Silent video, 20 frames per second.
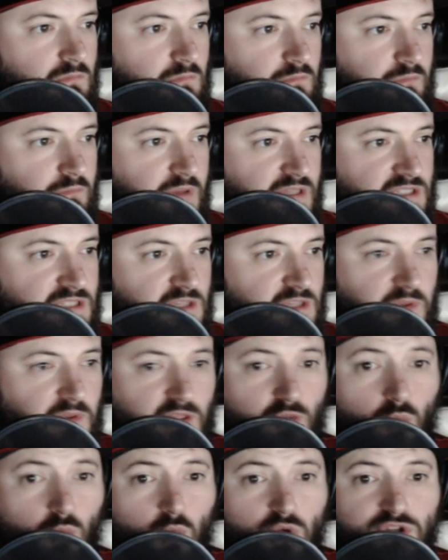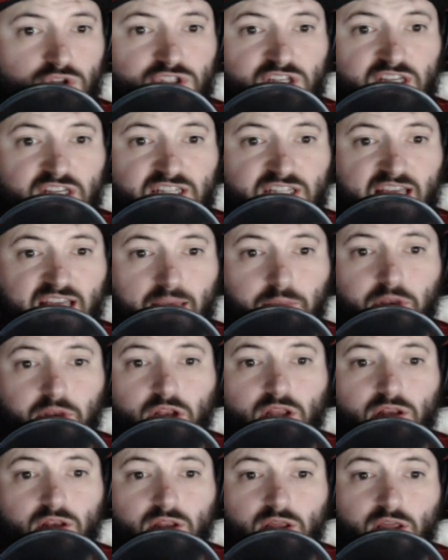basically being the worst
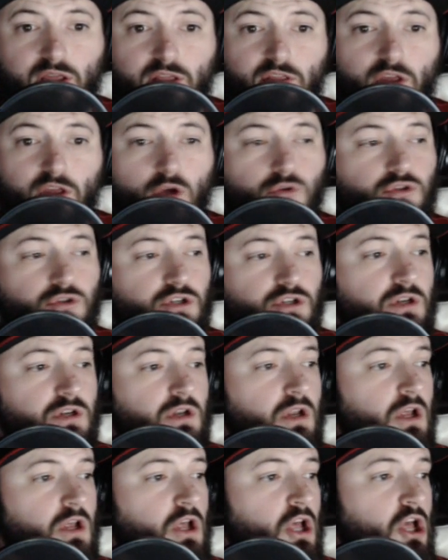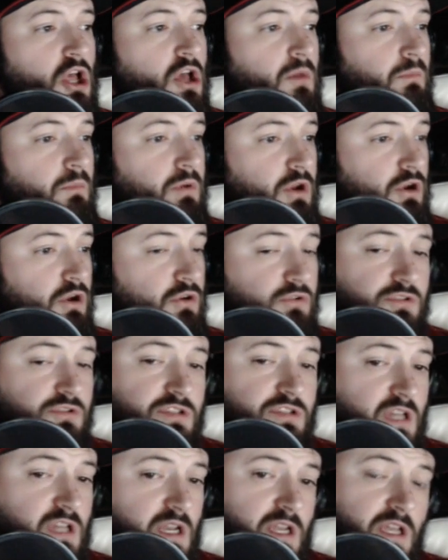contaminant in the ocean. But a new
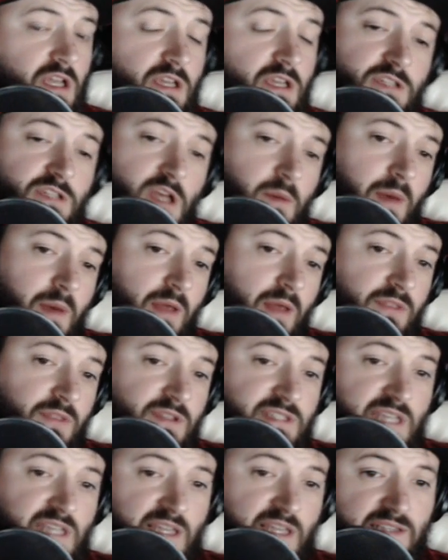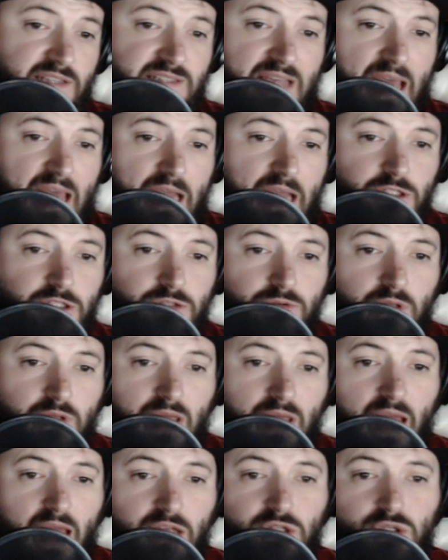study has come out to say that it's
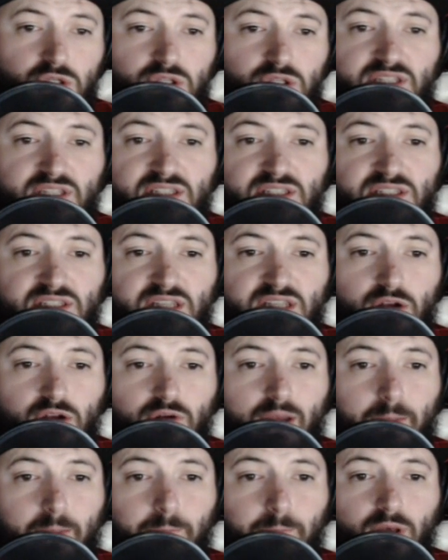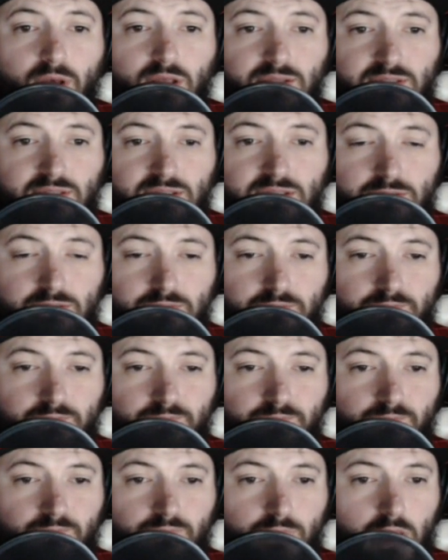actually cigarette butts.
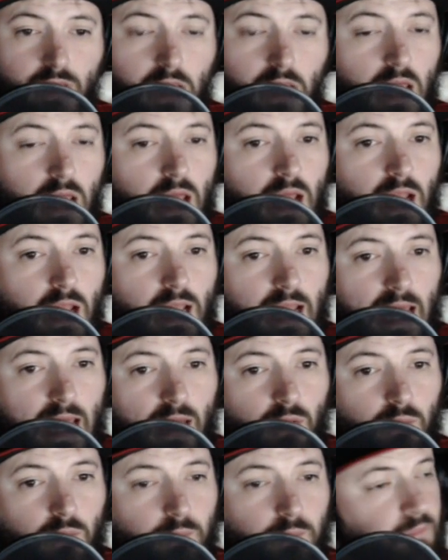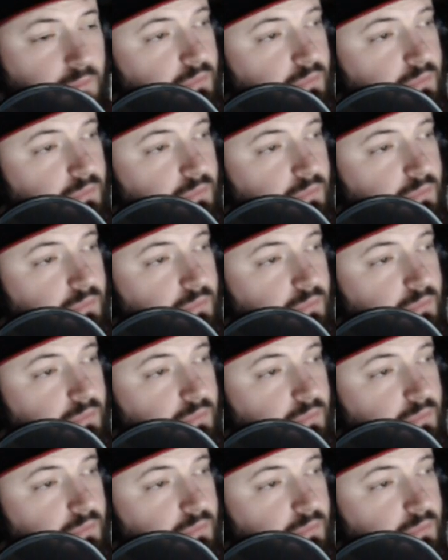Now,